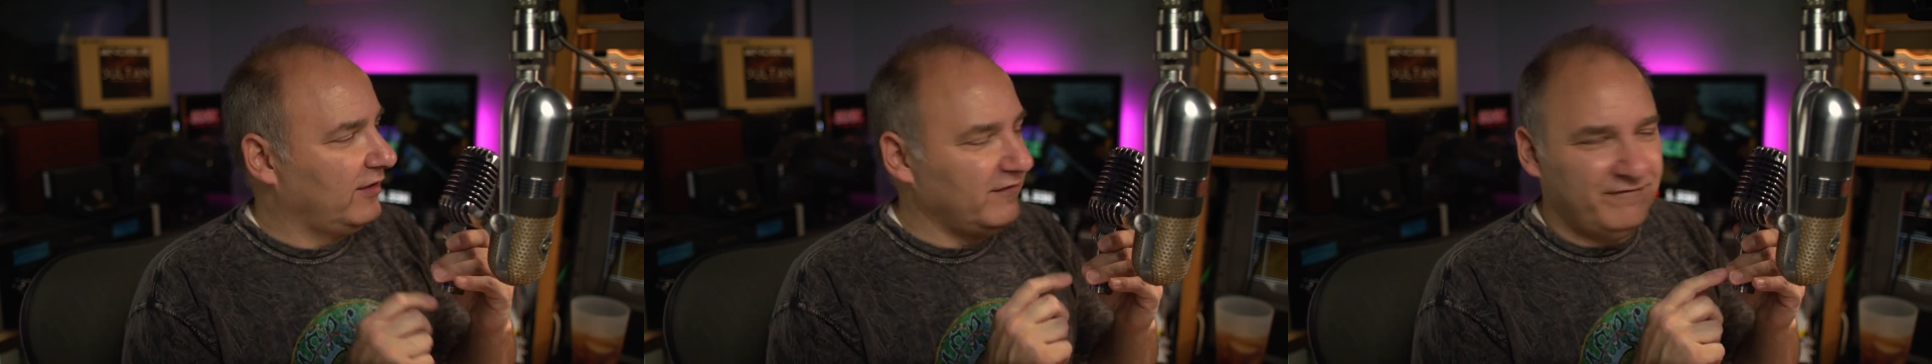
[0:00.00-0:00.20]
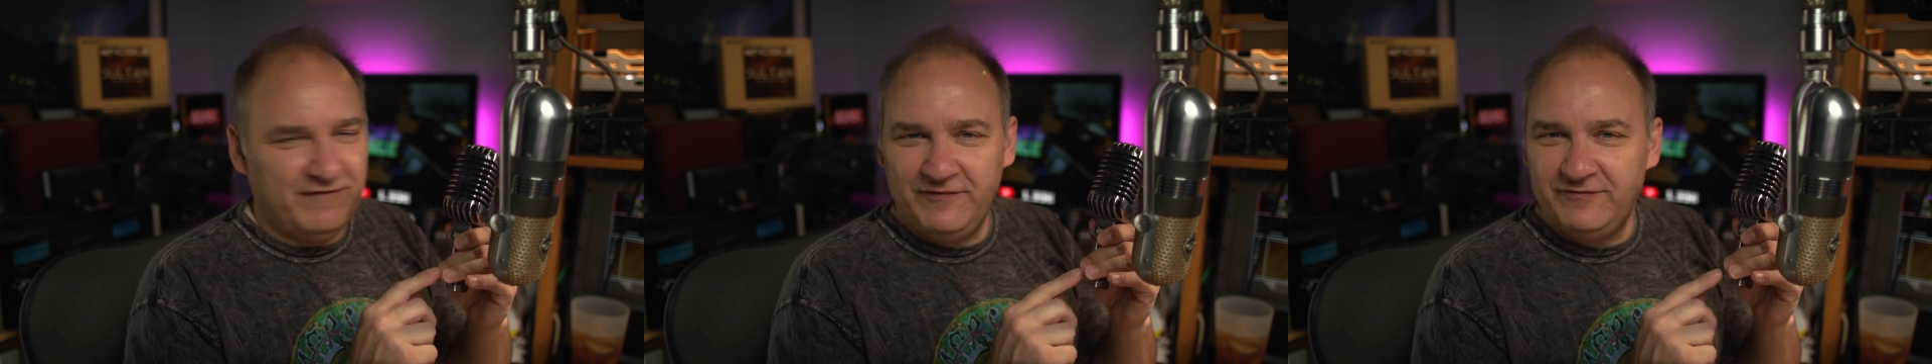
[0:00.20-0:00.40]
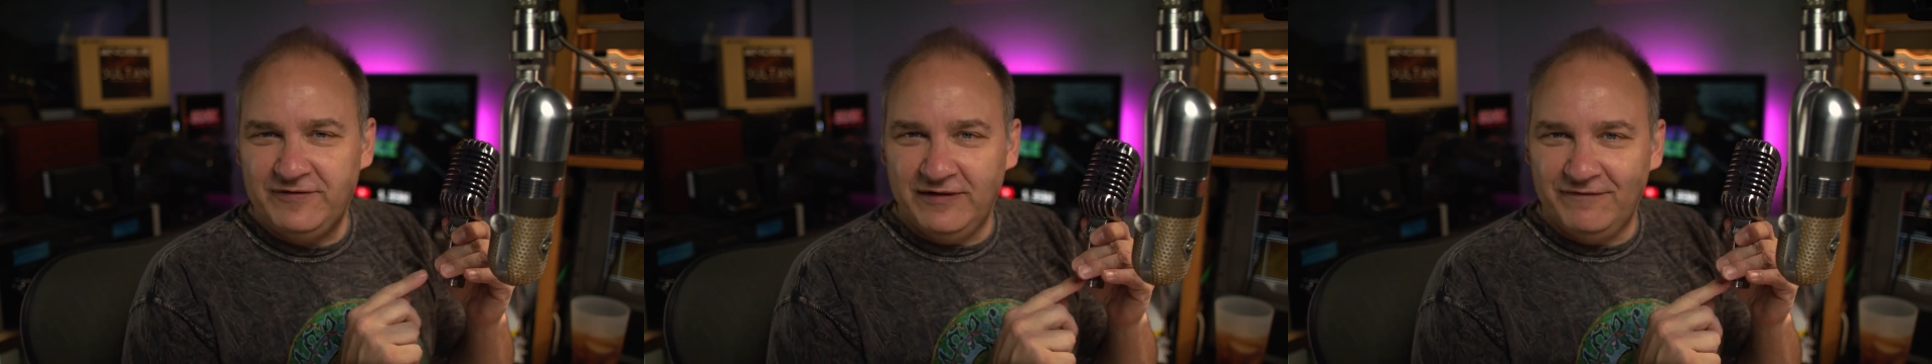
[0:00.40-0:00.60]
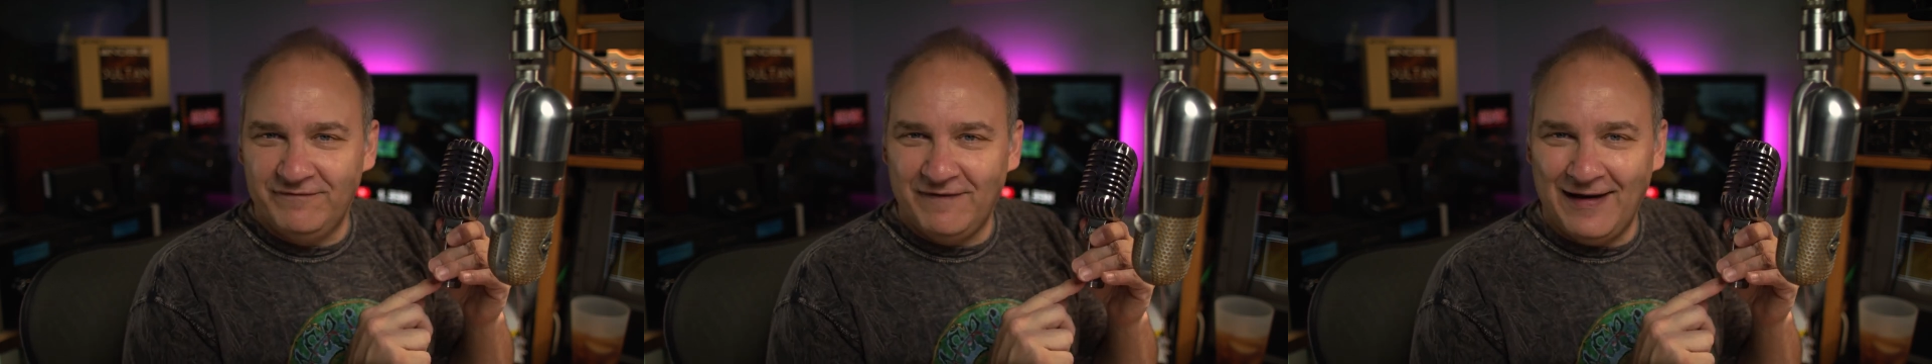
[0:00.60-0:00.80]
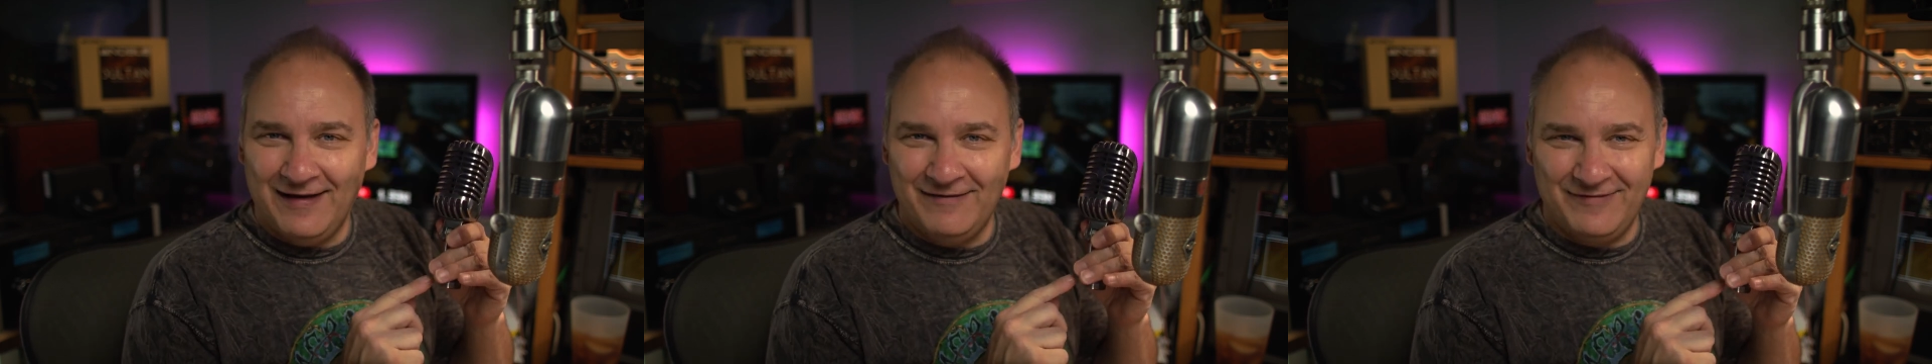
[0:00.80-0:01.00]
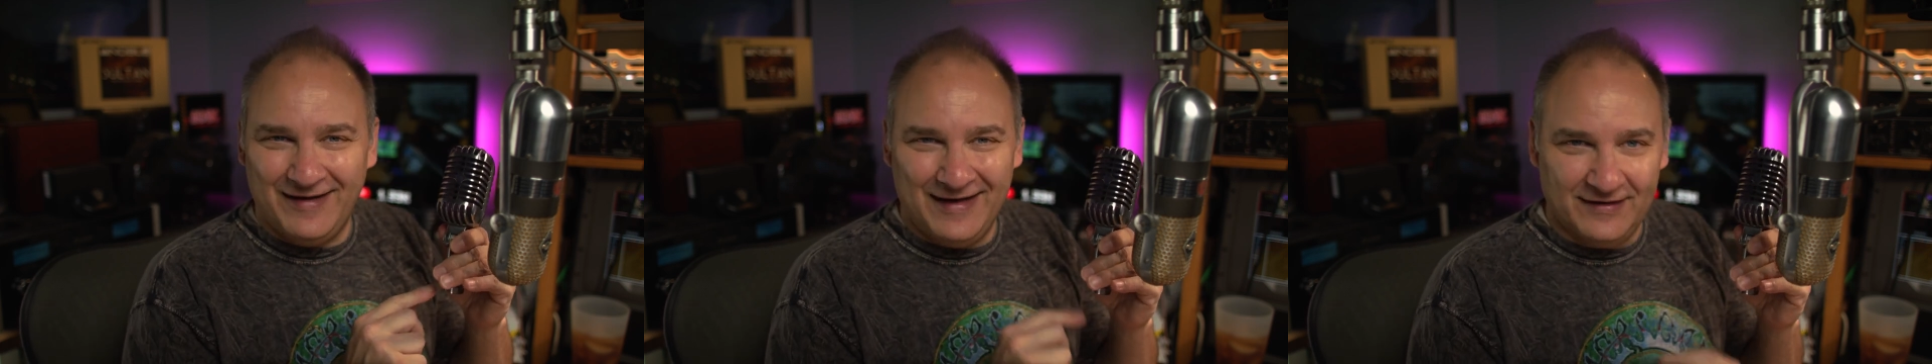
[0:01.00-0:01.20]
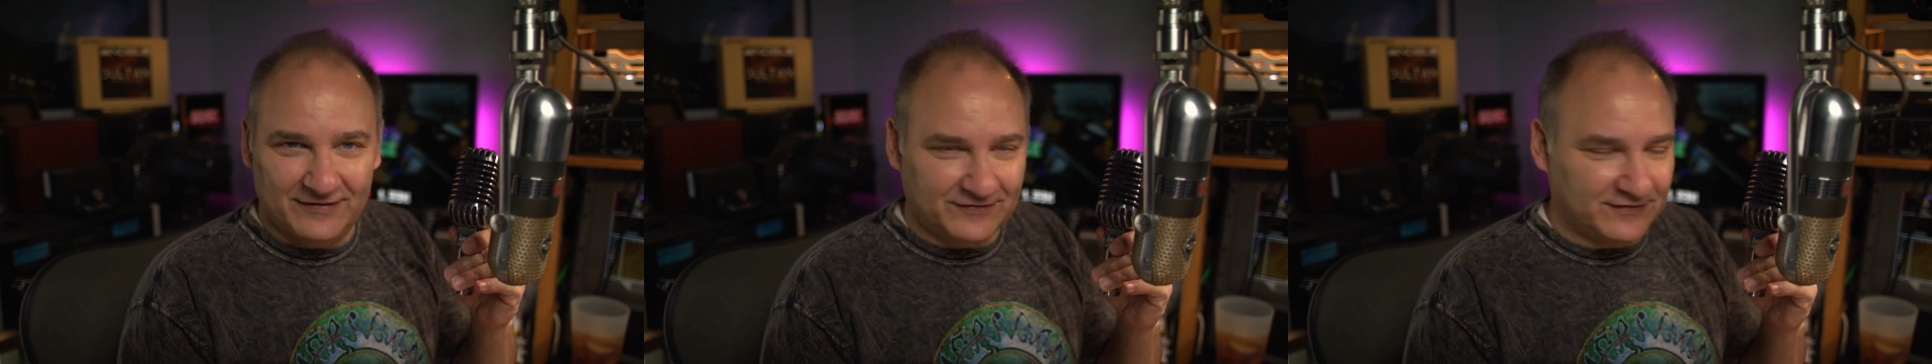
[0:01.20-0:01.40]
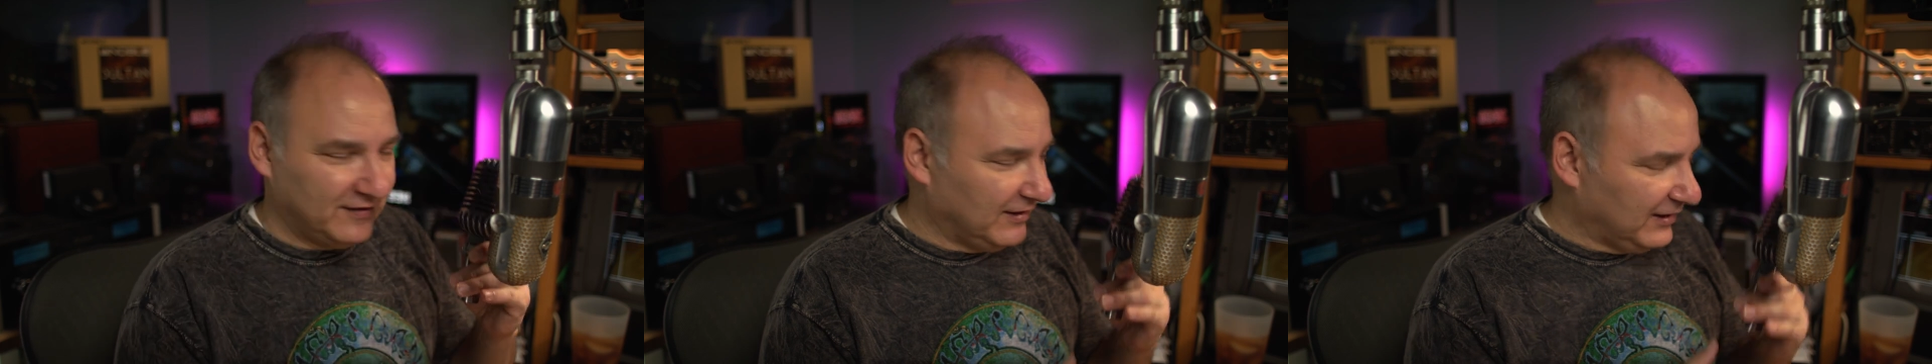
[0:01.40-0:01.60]

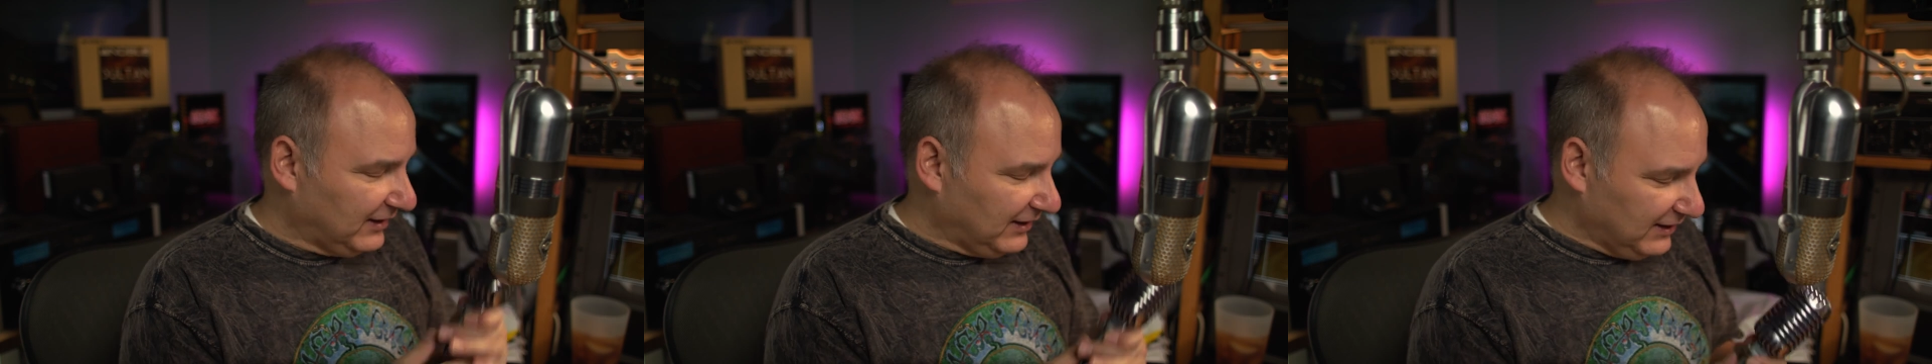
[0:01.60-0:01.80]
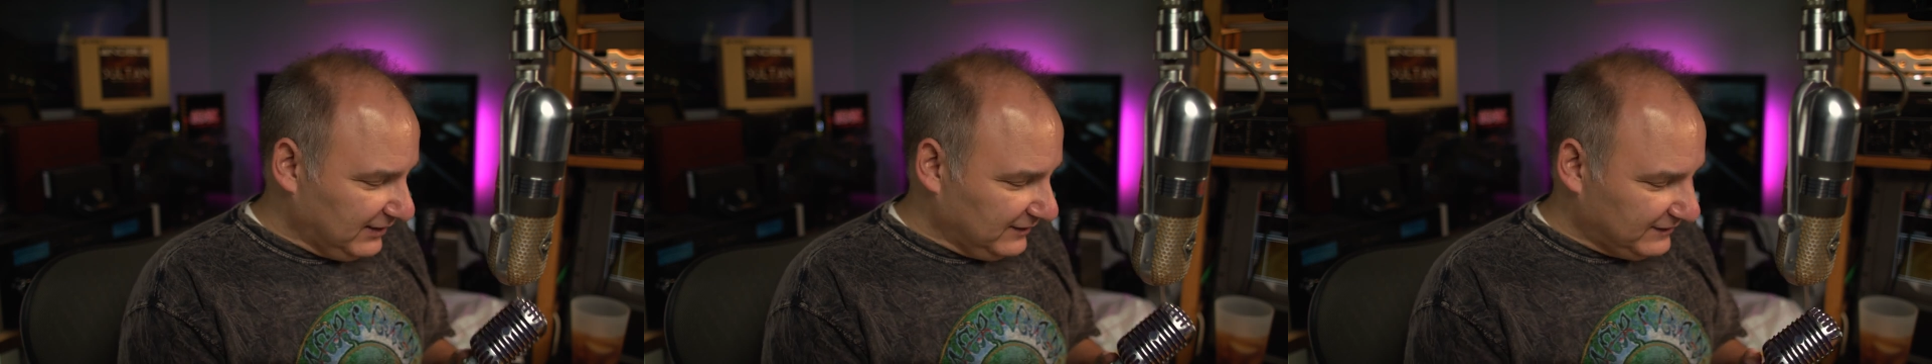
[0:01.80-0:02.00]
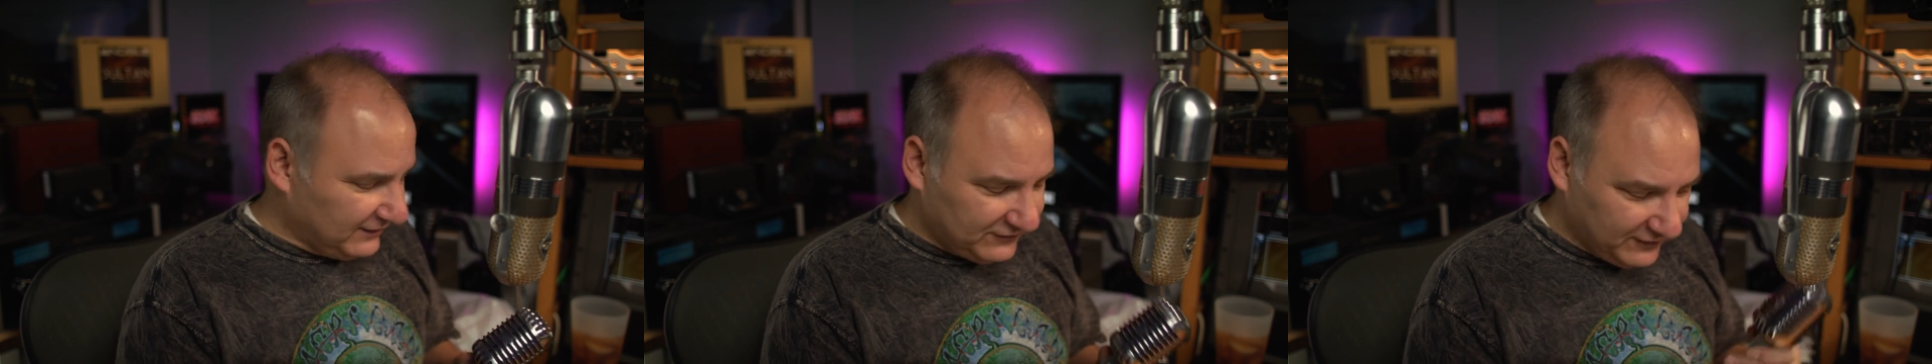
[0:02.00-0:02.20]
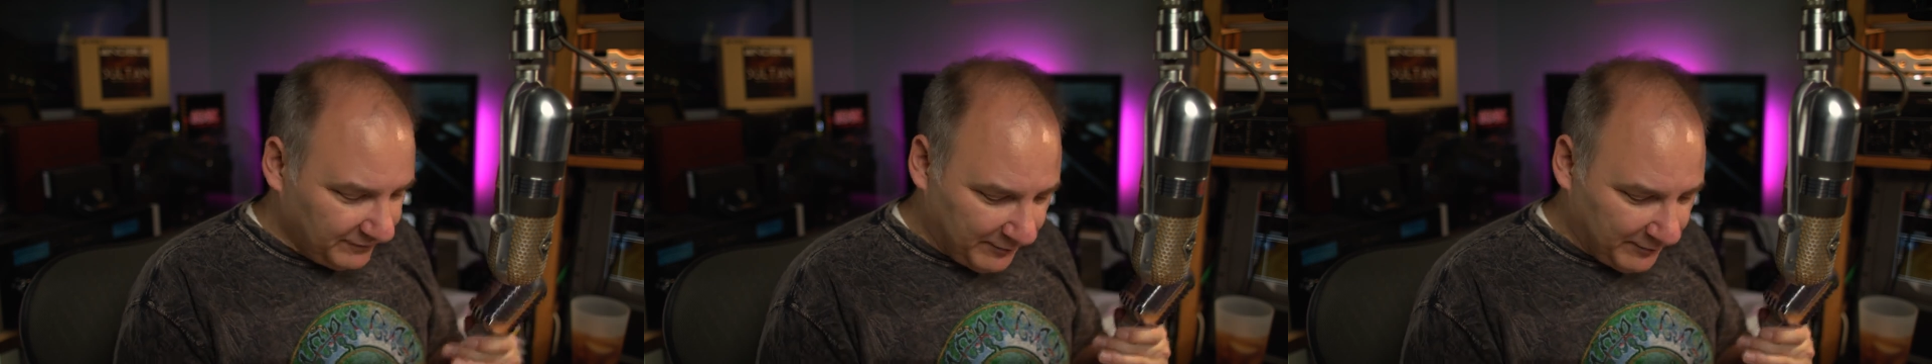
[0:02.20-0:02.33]
55S. This is a